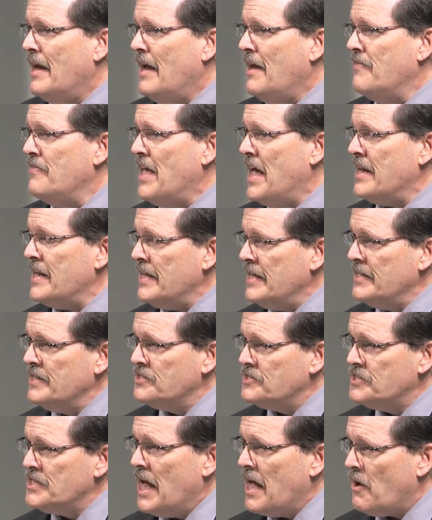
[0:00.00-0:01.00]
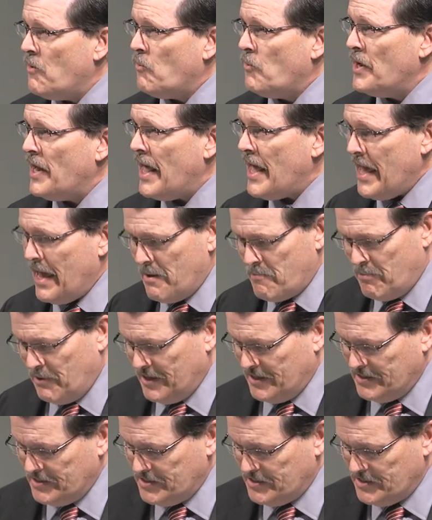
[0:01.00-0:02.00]
And that is not what
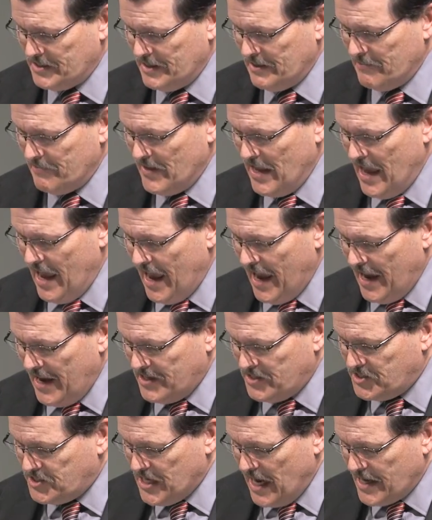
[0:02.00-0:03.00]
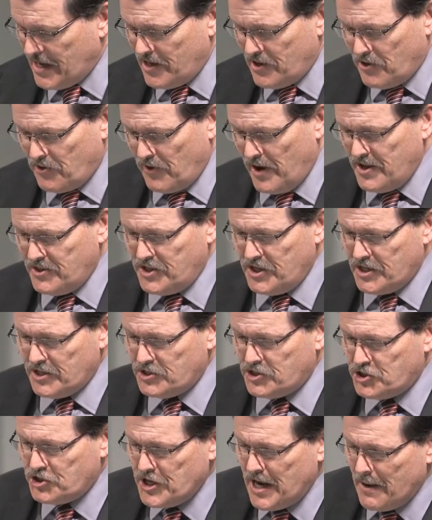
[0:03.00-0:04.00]
happens. In 2
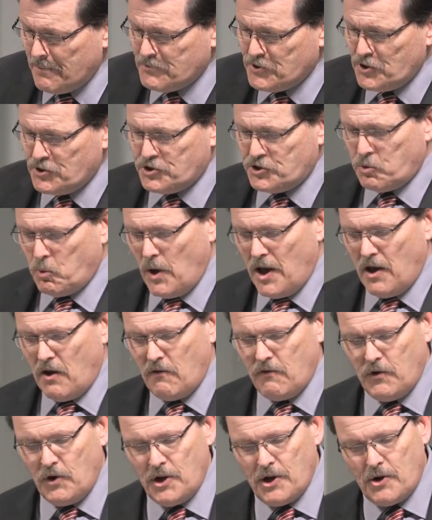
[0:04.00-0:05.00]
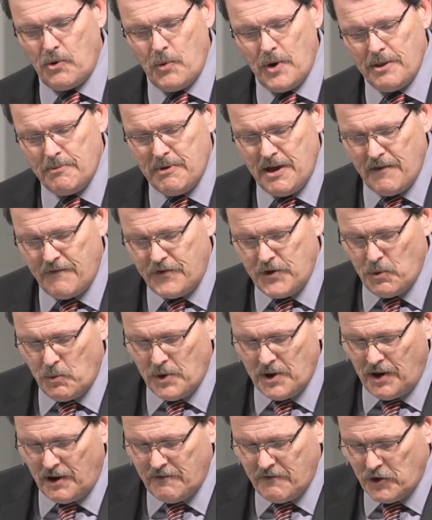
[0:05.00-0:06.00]
Corinthians chapter 12, look with me, if you
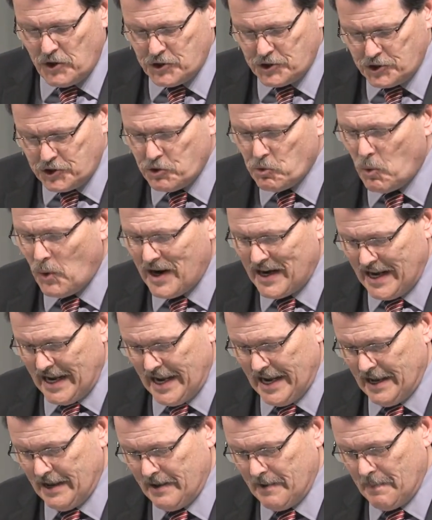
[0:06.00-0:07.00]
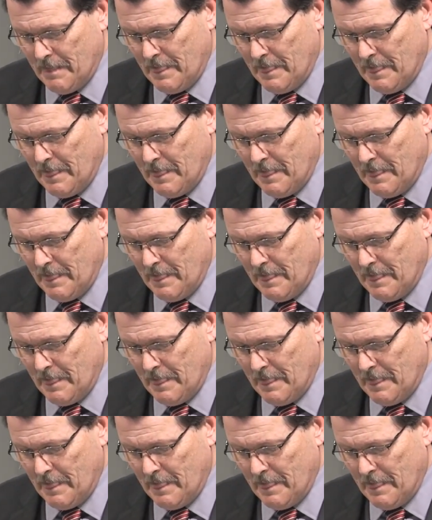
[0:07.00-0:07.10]
will, at verse 20.